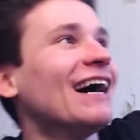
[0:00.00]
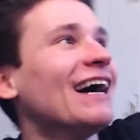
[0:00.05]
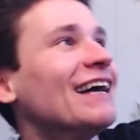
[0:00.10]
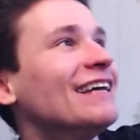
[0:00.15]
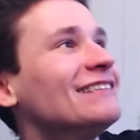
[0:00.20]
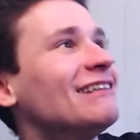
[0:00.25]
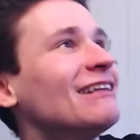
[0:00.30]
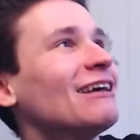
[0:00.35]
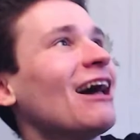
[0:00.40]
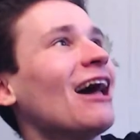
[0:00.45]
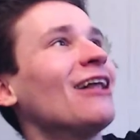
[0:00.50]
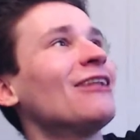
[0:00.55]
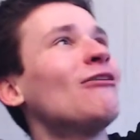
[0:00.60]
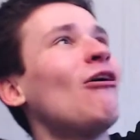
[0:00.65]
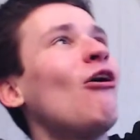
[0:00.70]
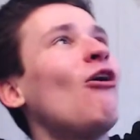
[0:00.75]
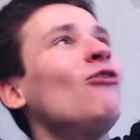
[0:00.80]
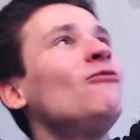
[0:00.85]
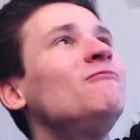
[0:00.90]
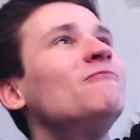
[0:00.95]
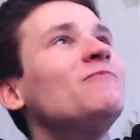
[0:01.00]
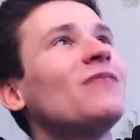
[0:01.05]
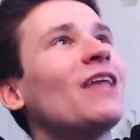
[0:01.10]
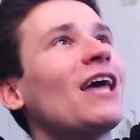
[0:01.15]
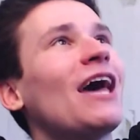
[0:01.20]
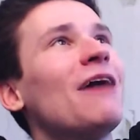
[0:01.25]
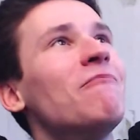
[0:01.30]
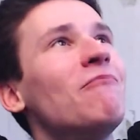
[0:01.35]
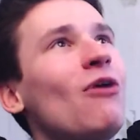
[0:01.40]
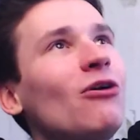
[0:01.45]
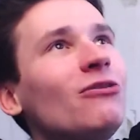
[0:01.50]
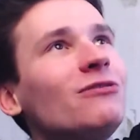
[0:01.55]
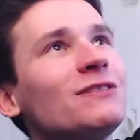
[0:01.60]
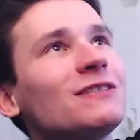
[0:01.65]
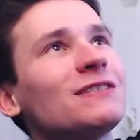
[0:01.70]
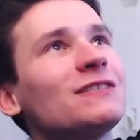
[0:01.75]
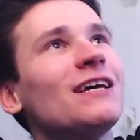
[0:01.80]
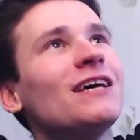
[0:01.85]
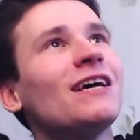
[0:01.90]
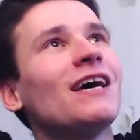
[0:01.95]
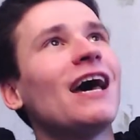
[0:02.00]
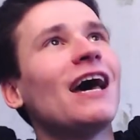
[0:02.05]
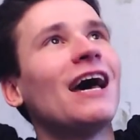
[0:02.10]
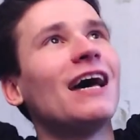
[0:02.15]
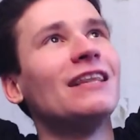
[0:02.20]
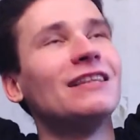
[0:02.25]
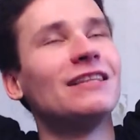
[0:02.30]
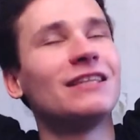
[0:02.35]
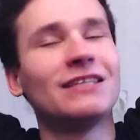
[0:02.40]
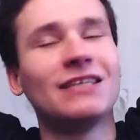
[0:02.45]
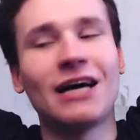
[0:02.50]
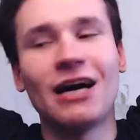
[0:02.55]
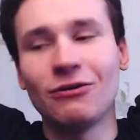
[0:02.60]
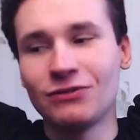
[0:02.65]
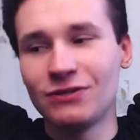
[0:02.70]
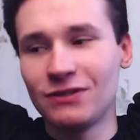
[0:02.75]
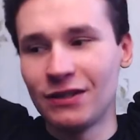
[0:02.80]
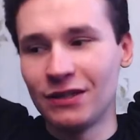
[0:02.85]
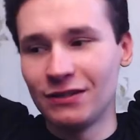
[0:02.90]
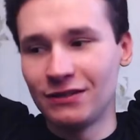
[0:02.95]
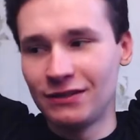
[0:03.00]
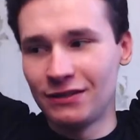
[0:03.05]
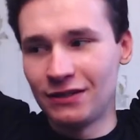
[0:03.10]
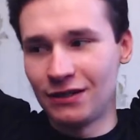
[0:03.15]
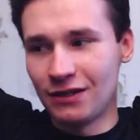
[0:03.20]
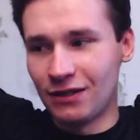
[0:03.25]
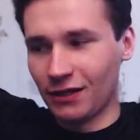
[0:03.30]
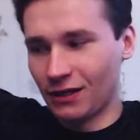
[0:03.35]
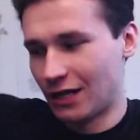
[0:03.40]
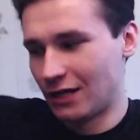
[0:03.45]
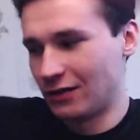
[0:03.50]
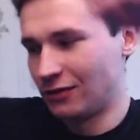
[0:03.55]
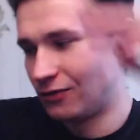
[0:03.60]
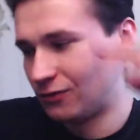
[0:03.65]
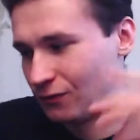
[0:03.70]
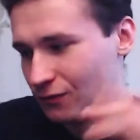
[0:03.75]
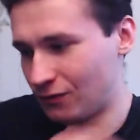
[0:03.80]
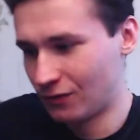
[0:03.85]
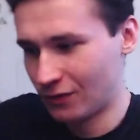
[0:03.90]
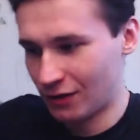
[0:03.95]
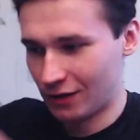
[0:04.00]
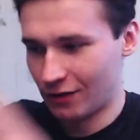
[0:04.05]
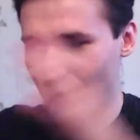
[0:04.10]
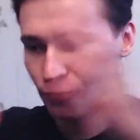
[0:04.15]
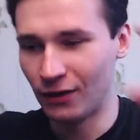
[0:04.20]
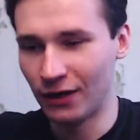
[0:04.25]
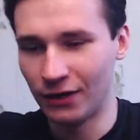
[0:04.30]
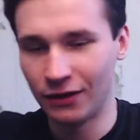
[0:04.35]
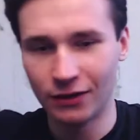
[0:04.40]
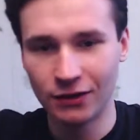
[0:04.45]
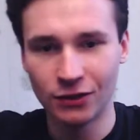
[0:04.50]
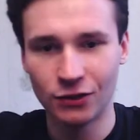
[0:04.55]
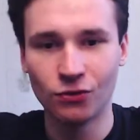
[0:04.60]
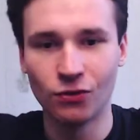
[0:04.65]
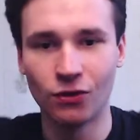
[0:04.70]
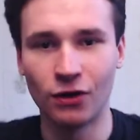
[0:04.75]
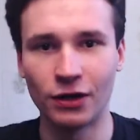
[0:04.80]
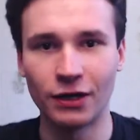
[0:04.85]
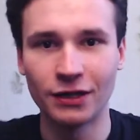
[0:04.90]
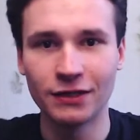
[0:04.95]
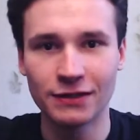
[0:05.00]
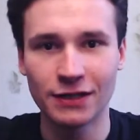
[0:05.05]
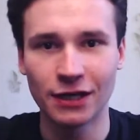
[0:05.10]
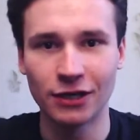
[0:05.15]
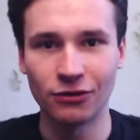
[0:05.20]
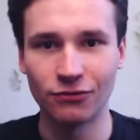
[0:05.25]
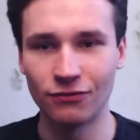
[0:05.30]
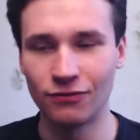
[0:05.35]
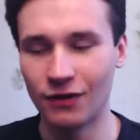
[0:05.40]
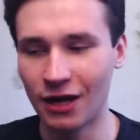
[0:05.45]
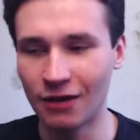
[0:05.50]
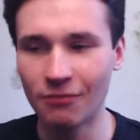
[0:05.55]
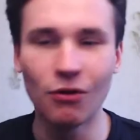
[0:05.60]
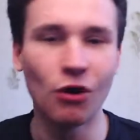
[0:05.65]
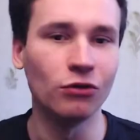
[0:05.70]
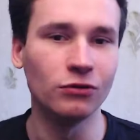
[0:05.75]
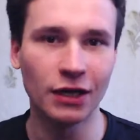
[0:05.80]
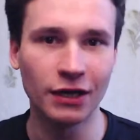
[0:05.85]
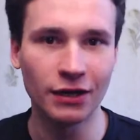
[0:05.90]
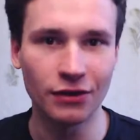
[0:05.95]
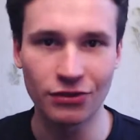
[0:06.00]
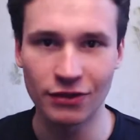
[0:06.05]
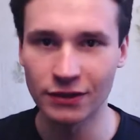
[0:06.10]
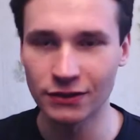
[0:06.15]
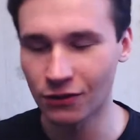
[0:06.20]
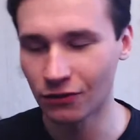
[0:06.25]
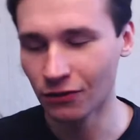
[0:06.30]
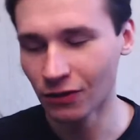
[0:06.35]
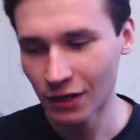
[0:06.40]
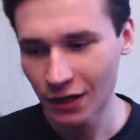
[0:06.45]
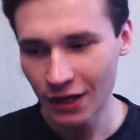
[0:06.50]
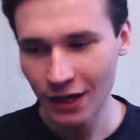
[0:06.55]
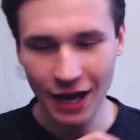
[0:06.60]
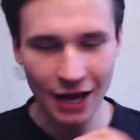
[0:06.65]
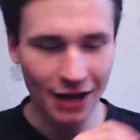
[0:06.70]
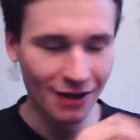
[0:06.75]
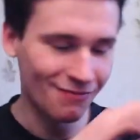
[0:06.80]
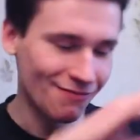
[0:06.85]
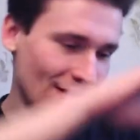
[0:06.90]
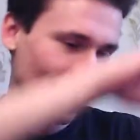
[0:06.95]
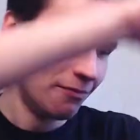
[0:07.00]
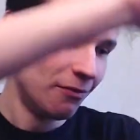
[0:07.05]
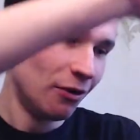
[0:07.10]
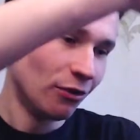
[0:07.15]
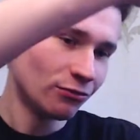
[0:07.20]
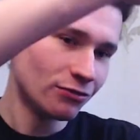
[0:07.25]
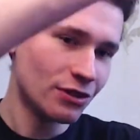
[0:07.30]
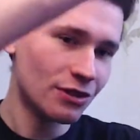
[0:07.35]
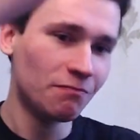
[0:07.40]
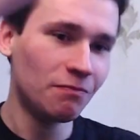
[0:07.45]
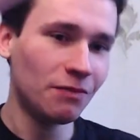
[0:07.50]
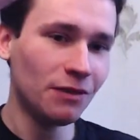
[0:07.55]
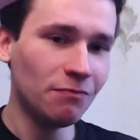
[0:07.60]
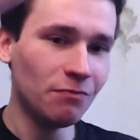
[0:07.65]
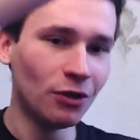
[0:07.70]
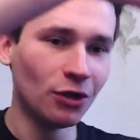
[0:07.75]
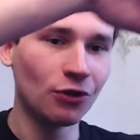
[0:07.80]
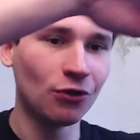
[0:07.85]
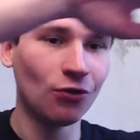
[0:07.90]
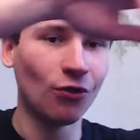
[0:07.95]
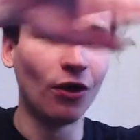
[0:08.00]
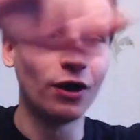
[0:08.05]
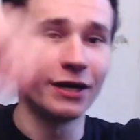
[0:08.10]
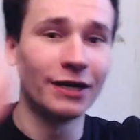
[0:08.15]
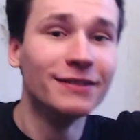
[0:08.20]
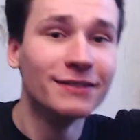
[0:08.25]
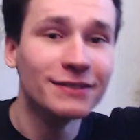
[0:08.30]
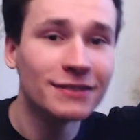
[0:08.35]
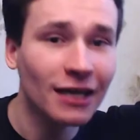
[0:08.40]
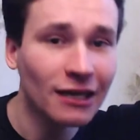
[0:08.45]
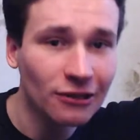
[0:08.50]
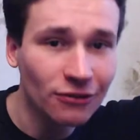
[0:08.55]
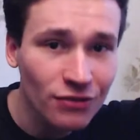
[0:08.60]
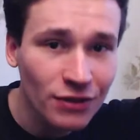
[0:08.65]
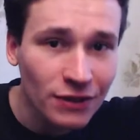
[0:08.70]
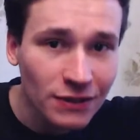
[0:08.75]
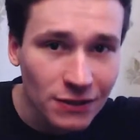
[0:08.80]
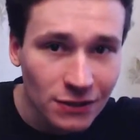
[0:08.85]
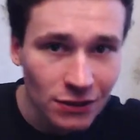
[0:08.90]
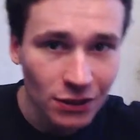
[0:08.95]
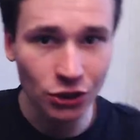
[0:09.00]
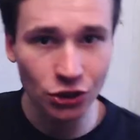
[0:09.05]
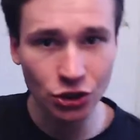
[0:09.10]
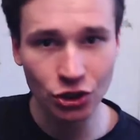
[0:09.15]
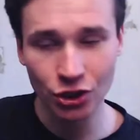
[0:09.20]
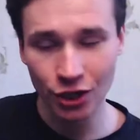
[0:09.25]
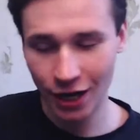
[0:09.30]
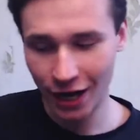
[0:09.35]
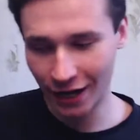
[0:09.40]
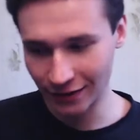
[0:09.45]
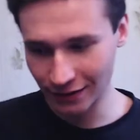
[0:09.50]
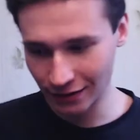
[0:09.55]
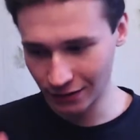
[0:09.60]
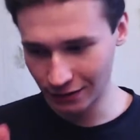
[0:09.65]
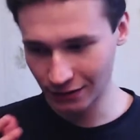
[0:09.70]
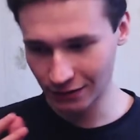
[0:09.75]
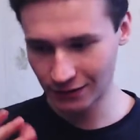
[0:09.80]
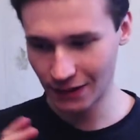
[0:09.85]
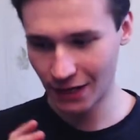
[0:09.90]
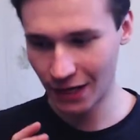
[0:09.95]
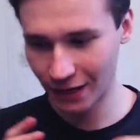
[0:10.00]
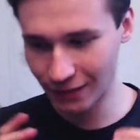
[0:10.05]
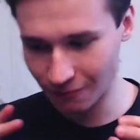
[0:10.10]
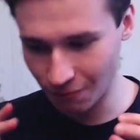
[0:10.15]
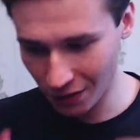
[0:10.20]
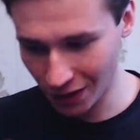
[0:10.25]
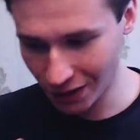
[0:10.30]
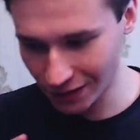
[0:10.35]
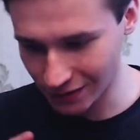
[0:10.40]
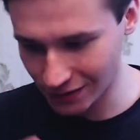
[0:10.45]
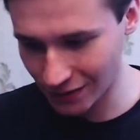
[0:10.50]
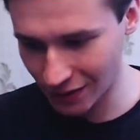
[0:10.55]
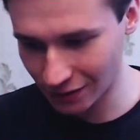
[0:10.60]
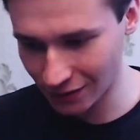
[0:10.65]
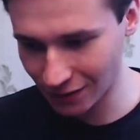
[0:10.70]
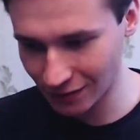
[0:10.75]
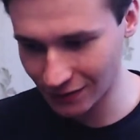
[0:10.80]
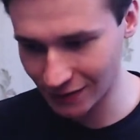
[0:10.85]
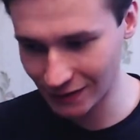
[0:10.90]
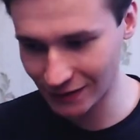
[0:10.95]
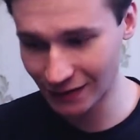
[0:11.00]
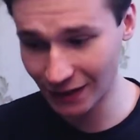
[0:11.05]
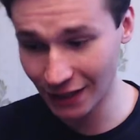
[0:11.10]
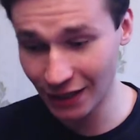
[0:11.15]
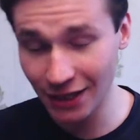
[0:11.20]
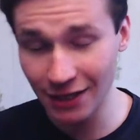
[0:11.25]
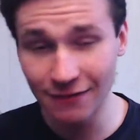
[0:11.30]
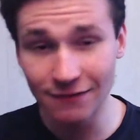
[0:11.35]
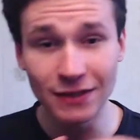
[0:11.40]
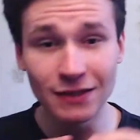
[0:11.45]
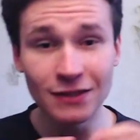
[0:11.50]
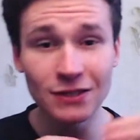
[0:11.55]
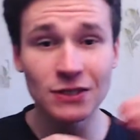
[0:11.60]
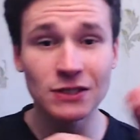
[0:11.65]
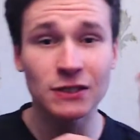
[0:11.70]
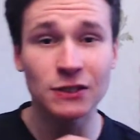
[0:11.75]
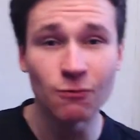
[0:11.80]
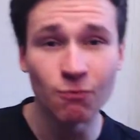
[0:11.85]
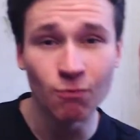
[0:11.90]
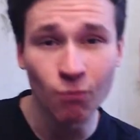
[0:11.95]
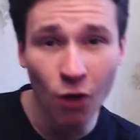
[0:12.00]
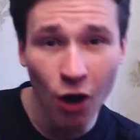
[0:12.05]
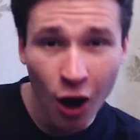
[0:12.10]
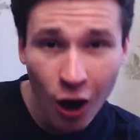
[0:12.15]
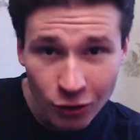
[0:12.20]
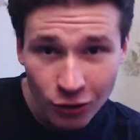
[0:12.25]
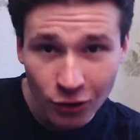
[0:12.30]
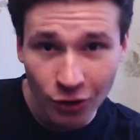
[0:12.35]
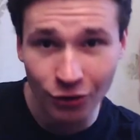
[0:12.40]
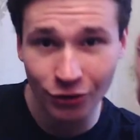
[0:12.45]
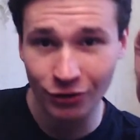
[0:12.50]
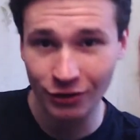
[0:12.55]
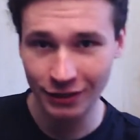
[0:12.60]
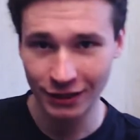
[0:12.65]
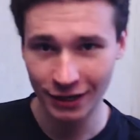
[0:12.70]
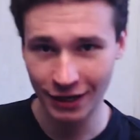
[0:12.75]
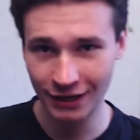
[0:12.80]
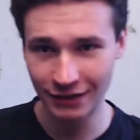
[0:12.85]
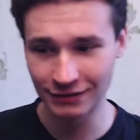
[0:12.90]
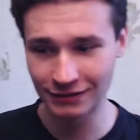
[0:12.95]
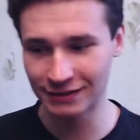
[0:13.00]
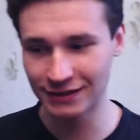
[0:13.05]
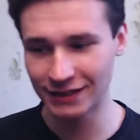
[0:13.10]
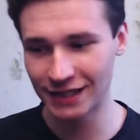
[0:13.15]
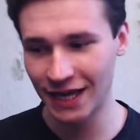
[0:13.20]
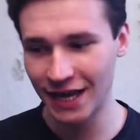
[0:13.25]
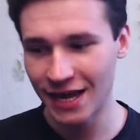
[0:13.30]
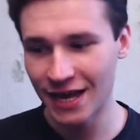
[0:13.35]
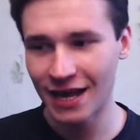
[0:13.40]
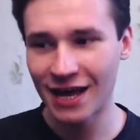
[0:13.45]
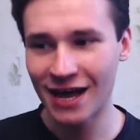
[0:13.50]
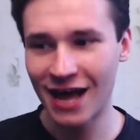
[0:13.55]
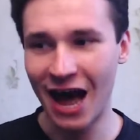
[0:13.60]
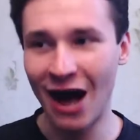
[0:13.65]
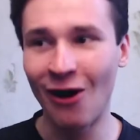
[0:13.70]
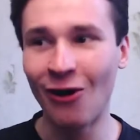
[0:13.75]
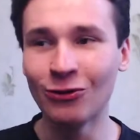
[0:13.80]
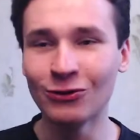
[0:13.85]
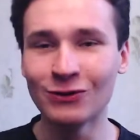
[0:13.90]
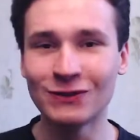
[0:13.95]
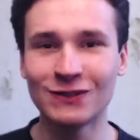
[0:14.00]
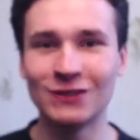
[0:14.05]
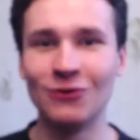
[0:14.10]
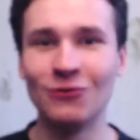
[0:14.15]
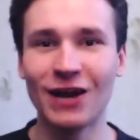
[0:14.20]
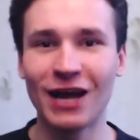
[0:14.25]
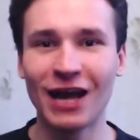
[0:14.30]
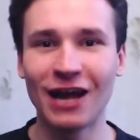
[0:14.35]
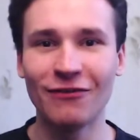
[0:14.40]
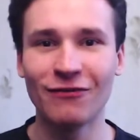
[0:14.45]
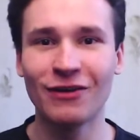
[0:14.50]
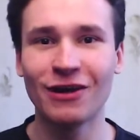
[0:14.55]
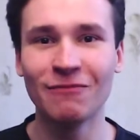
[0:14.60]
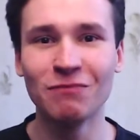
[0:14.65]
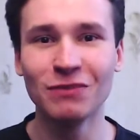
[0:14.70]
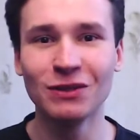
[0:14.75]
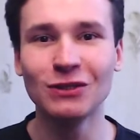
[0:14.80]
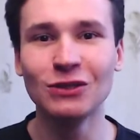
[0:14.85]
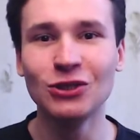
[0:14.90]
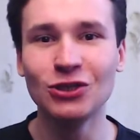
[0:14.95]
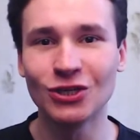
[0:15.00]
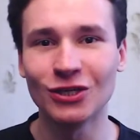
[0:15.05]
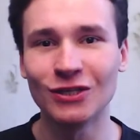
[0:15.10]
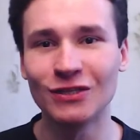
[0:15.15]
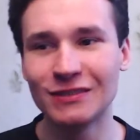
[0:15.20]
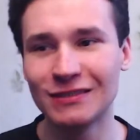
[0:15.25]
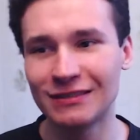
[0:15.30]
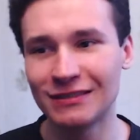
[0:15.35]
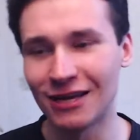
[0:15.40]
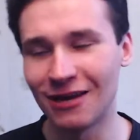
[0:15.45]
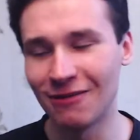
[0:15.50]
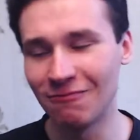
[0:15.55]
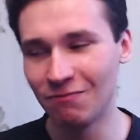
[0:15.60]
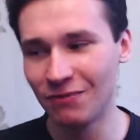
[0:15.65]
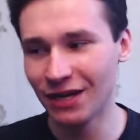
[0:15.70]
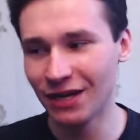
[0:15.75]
uh, alone amongst and how to say it, uh, kind of uh, when you are inside of among, I think so, uh, among the people who are inside of this niche, and it is it means that it is even smaller, and uh, also we have competitions uh,